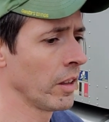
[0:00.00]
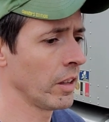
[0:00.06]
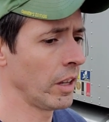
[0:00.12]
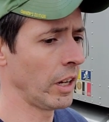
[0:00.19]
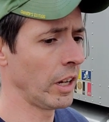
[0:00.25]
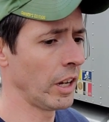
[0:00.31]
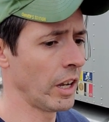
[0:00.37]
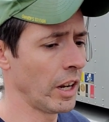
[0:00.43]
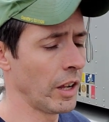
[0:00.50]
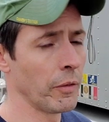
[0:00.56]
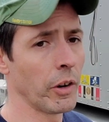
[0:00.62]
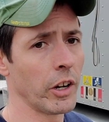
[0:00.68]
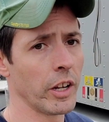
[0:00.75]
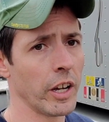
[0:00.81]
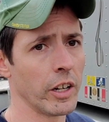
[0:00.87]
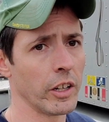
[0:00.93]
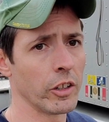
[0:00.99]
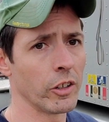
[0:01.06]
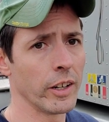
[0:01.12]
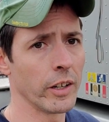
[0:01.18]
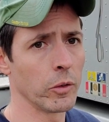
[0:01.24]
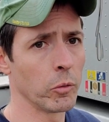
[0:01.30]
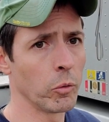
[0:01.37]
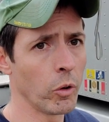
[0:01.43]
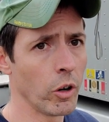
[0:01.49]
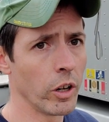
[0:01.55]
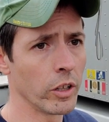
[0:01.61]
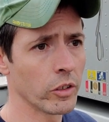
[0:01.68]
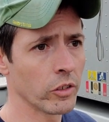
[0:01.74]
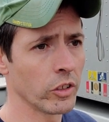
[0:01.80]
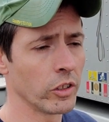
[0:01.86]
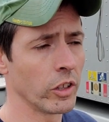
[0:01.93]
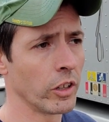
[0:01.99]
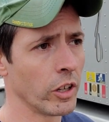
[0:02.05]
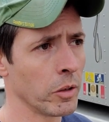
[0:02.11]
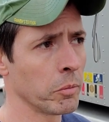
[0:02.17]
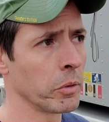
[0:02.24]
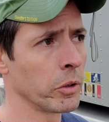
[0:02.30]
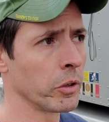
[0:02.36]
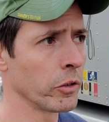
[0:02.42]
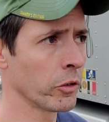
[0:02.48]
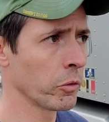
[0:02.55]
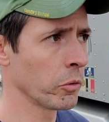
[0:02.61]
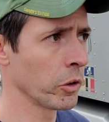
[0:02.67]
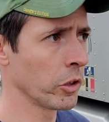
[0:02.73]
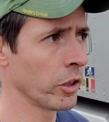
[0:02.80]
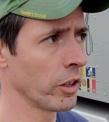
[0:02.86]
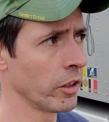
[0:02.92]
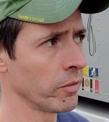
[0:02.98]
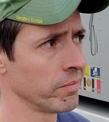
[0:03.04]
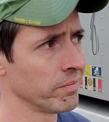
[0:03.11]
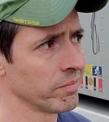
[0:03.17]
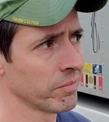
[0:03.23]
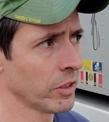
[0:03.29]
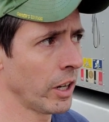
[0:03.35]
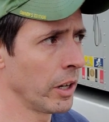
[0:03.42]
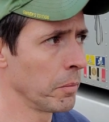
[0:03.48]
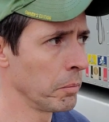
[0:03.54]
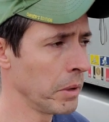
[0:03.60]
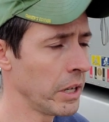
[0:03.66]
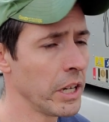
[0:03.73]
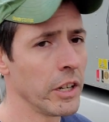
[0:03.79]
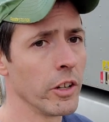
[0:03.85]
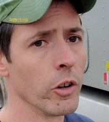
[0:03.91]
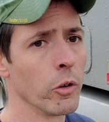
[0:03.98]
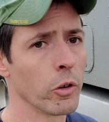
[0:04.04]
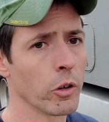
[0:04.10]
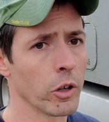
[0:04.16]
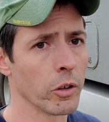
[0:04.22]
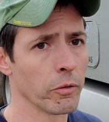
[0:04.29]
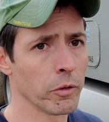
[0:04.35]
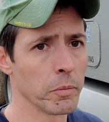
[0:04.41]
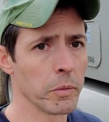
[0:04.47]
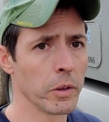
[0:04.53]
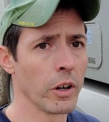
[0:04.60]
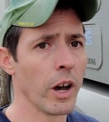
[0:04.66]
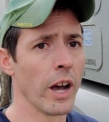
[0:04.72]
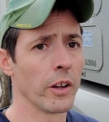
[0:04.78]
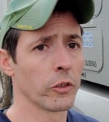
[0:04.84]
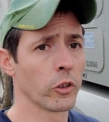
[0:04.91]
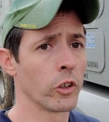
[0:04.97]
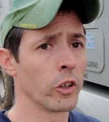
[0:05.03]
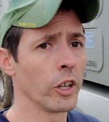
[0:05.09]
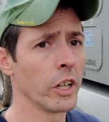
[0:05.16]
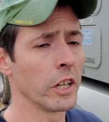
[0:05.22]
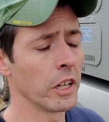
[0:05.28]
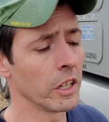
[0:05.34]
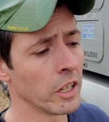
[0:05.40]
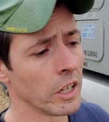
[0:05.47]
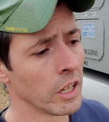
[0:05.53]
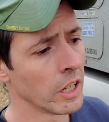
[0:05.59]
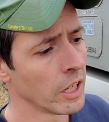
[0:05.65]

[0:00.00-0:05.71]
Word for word: and I've already had it cleaned once and the numbers were kind of mediocre from the last cleaning,